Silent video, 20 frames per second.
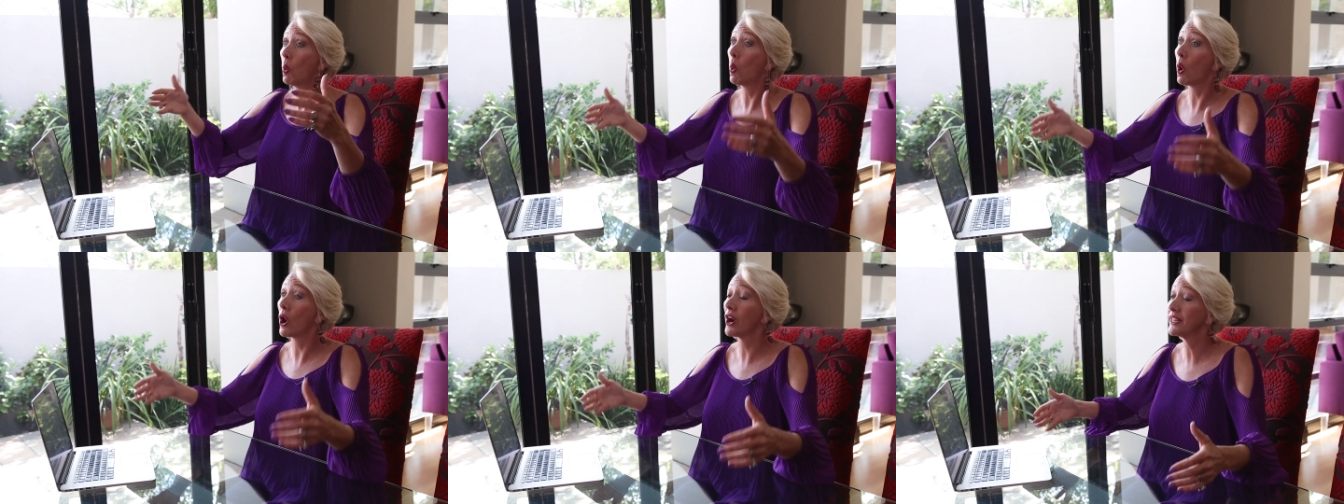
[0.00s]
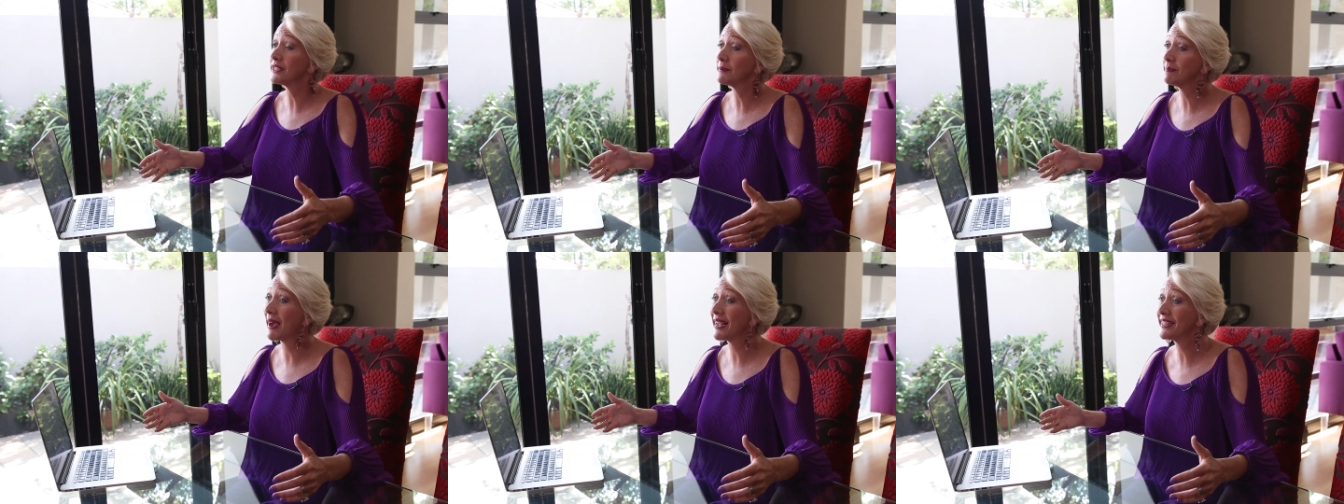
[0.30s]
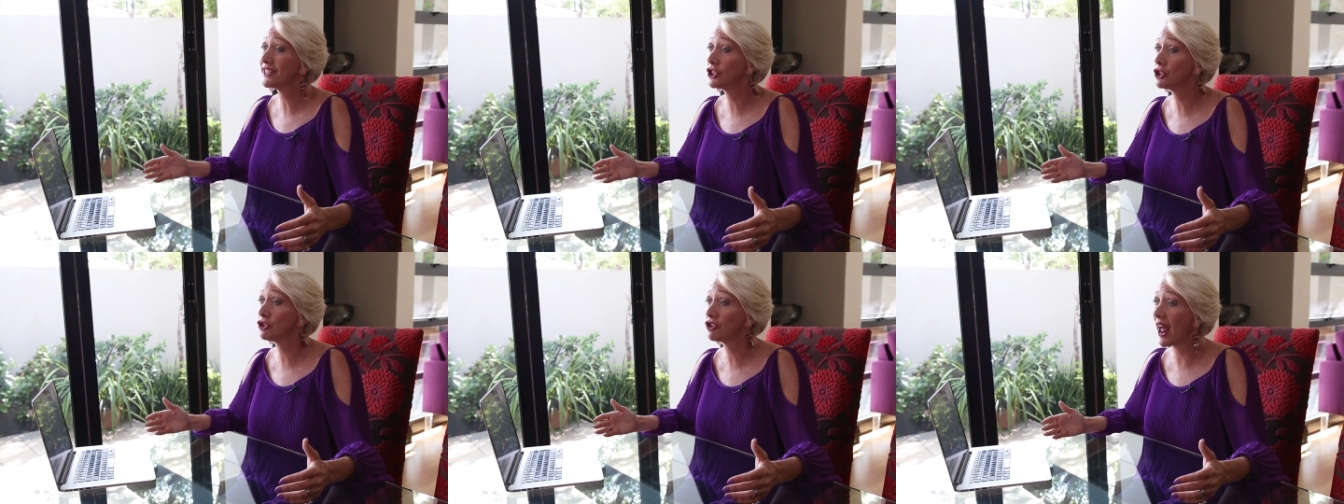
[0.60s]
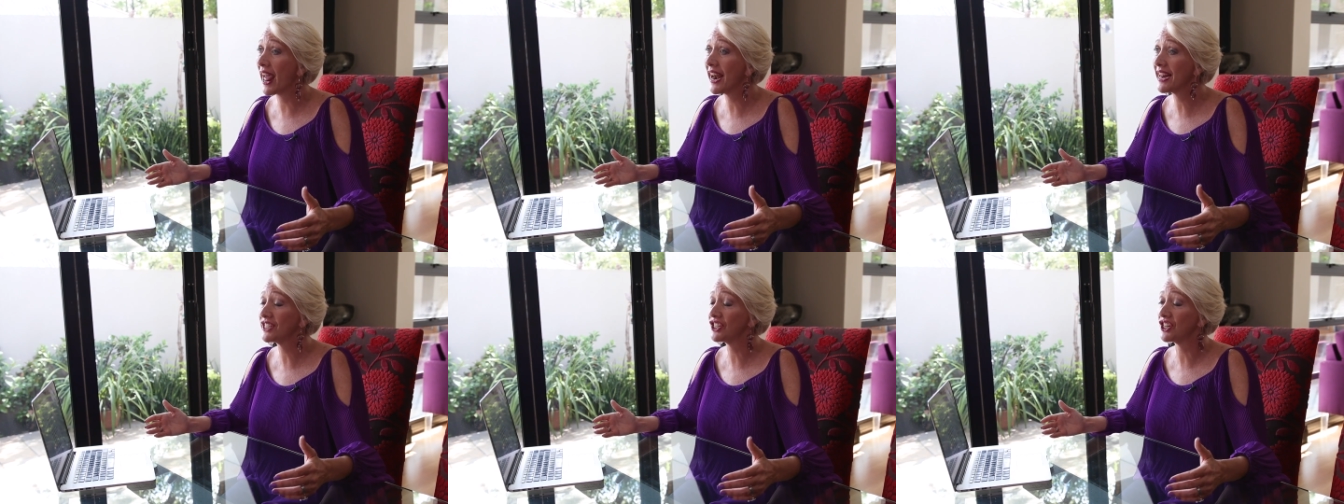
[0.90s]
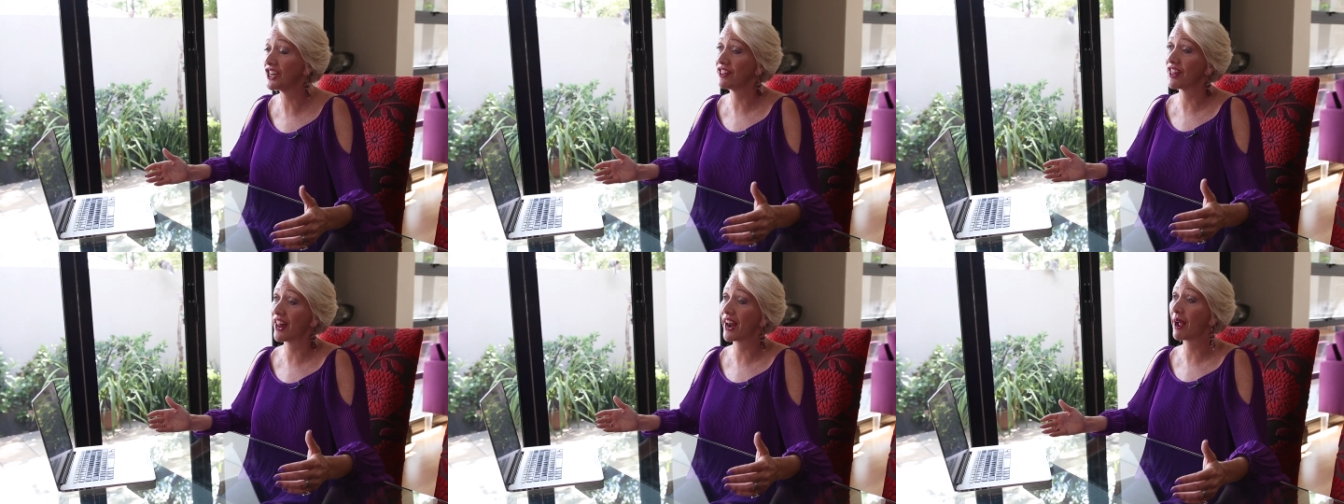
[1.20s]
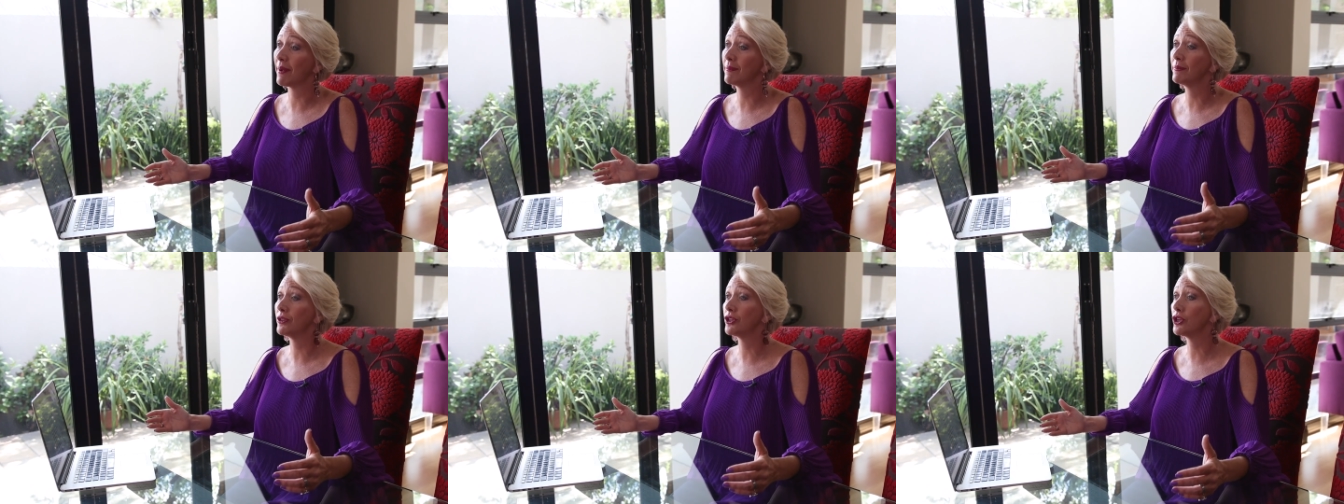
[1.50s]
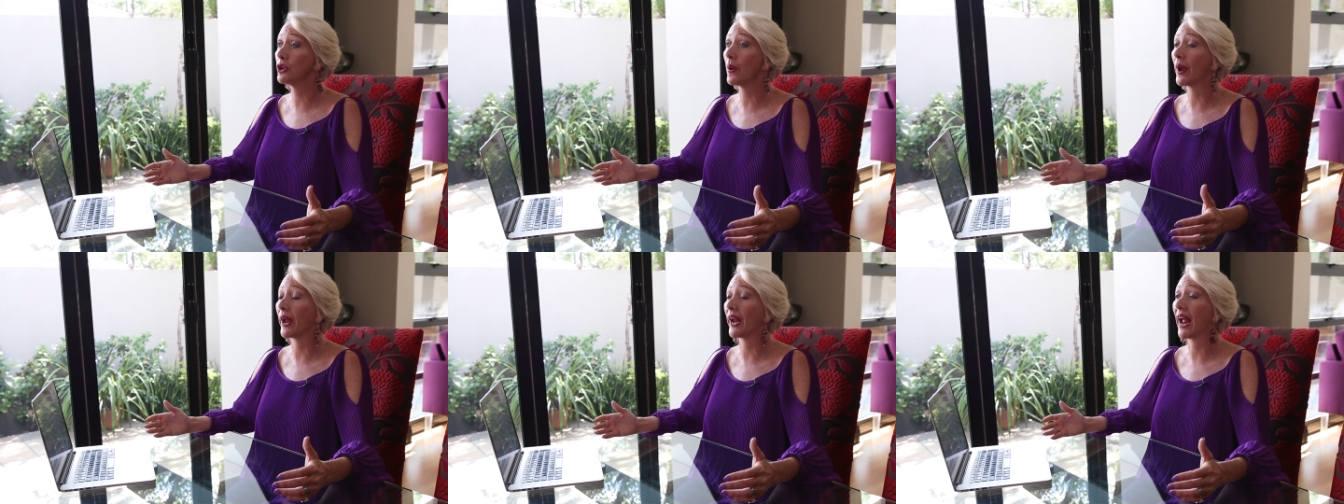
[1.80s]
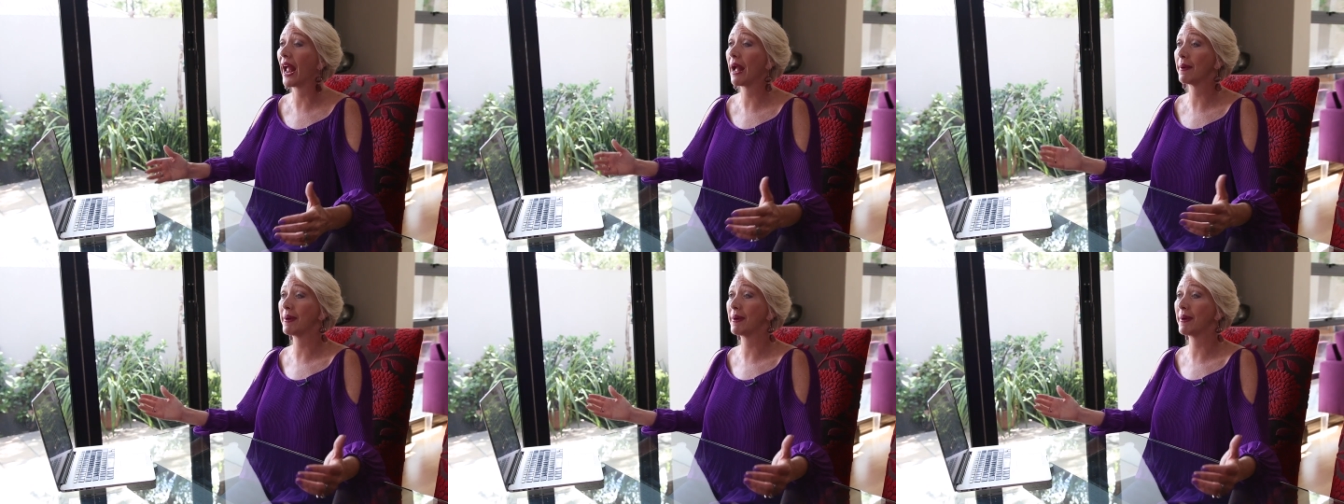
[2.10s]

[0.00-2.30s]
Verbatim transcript: What is my strategy that I'm doing?